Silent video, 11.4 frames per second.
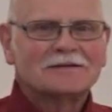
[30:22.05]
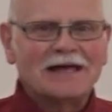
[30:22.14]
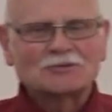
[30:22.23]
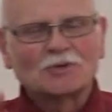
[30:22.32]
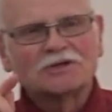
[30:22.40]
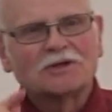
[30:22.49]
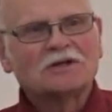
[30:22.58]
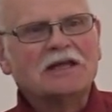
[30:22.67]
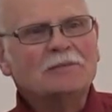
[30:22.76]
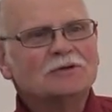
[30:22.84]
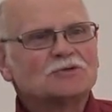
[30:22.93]
That's what the
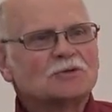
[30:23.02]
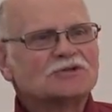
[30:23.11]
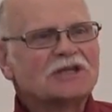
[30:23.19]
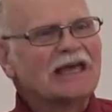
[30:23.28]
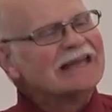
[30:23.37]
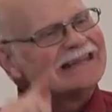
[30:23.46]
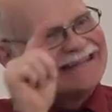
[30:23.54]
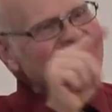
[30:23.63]
demons were saying.